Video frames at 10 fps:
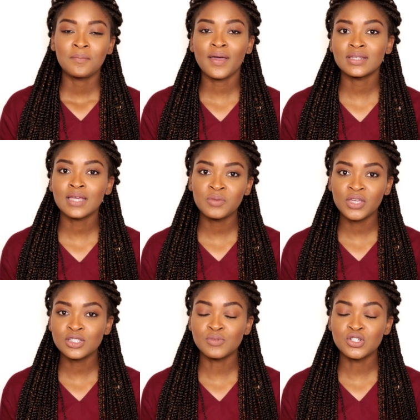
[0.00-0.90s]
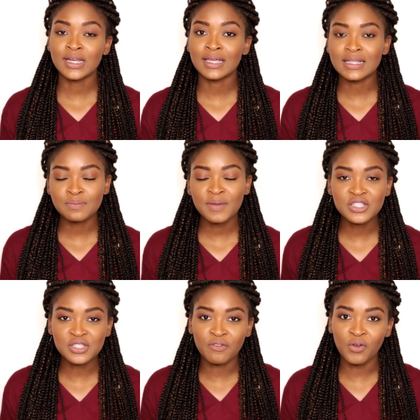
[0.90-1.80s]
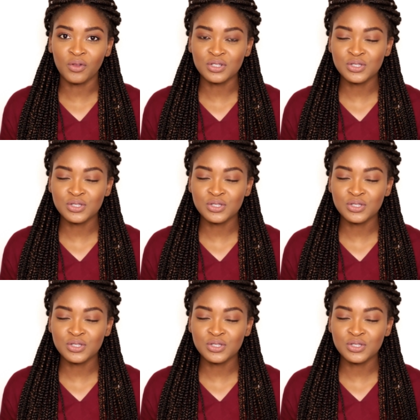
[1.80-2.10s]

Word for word: by the time you get to matric, the spaces are full.